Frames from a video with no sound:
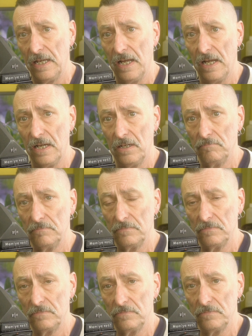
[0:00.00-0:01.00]
And
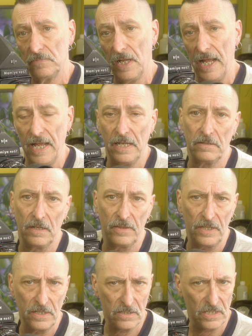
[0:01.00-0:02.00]
I
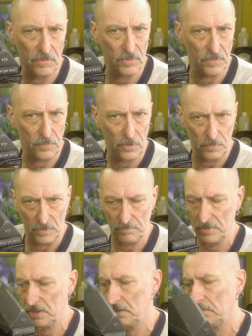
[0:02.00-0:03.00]
think some of the
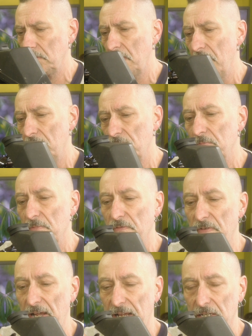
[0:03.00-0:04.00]
problems come from the
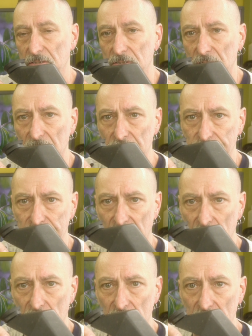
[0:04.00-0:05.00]
fact that
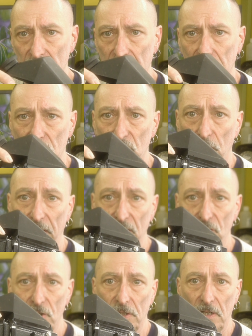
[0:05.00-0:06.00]
this little
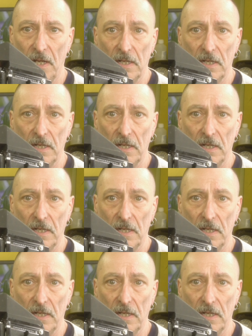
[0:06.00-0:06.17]
switch,